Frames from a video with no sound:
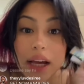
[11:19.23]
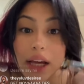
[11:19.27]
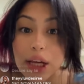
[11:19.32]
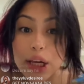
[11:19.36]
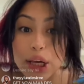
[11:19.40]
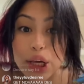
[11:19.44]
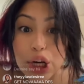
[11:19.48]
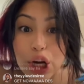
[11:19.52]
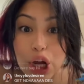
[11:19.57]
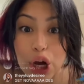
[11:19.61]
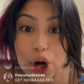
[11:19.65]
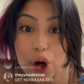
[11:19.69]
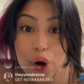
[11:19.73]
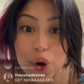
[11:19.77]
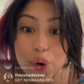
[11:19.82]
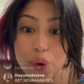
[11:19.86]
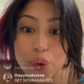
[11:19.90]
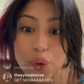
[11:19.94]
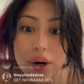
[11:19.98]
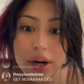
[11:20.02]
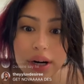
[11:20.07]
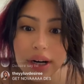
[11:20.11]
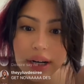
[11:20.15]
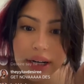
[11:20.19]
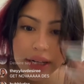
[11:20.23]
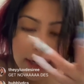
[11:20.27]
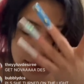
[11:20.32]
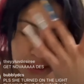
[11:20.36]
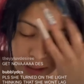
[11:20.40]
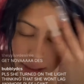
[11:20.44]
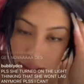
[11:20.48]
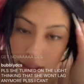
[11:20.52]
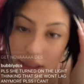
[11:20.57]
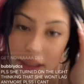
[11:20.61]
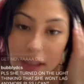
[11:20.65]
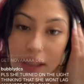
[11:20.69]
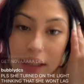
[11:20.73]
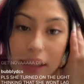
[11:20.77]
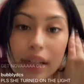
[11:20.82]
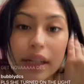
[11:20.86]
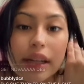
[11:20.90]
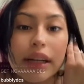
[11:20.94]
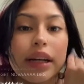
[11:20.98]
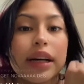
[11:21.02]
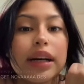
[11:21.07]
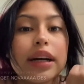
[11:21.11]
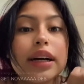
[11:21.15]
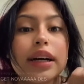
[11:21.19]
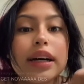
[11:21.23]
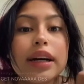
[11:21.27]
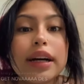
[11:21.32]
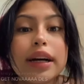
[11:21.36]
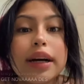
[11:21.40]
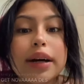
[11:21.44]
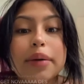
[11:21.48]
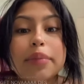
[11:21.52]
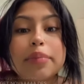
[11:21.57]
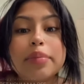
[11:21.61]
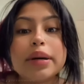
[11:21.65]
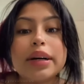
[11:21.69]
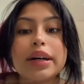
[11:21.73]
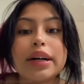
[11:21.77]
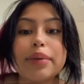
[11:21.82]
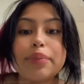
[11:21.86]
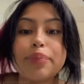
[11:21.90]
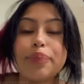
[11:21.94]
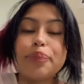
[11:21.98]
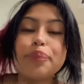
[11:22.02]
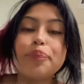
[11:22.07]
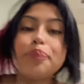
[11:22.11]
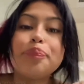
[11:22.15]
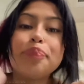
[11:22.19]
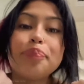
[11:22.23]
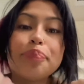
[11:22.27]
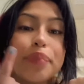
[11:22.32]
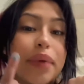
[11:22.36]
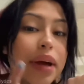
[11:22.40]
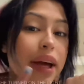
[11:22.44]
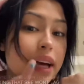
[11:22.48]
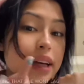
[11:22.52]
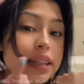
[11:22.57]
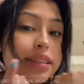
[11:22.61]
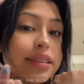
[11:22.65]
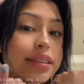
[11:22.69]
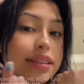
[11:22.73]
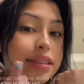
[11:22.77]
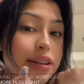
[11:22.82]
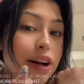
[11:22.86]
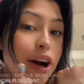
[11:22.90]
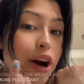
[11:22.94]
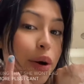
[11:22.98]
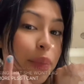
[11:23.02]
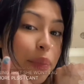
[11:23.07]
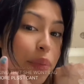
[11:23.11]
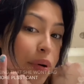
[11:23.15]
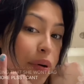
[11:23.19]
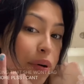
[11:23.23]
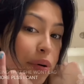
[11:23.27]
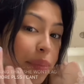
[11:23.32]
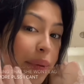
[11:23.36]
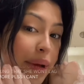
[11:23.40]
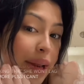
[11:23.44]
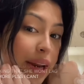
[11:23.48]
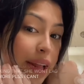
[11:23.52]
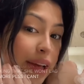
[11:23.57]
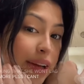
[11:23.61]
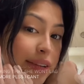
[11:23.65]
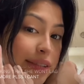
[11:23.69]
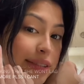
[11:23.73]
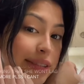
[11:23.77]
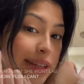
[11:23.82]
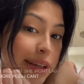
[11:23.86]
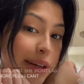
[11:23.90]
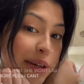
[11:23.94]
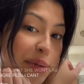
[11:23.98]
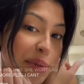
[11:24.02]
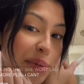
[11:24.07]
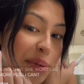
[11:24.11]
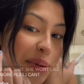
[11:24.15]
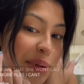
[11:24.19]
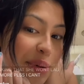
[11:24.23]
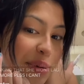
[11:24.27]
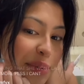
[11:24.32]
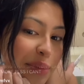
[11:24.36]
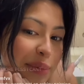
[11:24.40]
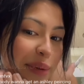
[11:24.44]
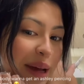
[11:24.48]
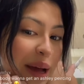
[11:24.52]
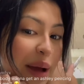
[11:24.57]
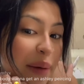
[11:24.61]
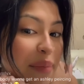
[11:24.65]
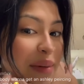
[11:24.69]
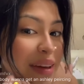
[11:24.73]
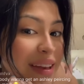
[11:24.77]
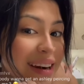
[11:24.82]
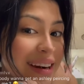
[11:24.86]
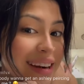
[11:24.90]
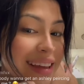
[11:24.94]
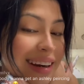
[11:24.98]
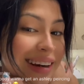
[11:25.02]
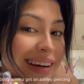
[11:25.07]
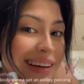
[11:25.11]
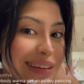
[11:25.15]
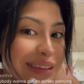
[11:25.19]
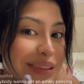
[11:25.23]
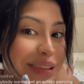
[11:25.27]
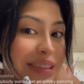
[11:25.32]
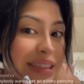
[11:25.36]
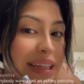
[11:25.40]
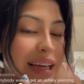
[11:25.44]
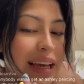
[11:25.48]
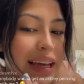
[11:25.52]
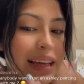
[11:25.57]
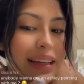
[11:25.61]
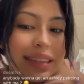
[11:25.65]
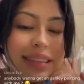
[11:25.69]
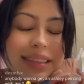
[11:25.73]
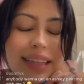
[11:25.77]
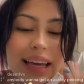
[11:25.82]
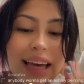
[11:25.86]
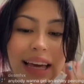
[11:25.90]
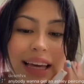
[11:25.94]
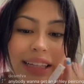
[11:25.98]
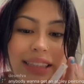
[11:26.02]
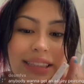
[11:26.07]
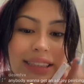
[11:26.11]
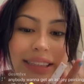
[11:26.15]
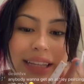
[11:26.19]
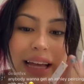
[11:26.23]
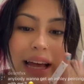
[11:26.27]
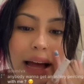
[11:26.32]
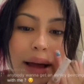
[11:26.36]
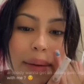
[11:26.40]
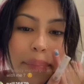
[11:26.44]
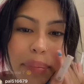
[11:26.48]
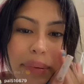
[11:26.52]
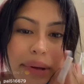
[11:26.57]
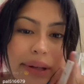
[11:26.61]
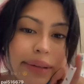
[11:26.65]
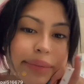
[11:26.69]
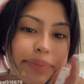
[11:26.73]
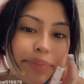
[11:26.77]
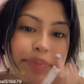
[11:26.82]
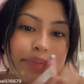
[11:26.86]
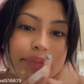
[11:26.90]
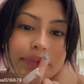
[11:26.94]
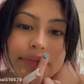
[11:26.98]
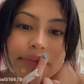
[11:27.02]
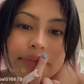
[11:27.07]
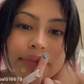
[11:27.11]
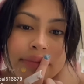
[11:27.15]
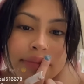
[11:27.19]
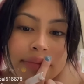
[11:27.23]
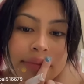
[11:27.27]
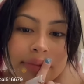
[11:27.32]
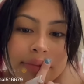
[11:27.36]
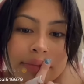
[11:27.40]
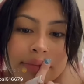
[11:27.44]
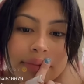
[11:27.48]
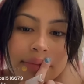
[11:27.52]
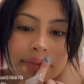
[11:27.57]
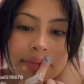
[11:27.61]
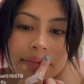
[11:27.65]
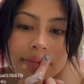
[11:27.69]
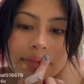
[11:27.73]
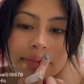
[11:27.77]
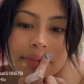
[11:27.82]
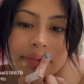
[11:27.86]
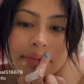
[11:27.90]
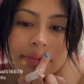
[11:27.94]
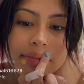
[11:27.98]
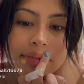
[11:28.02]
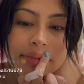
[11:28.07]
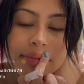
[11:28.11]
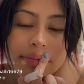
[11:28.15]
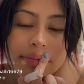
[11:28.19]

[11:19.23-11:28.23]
you know. But my cousin's dog broke my nail, so I'm gonna need a new set ASAP. Mm.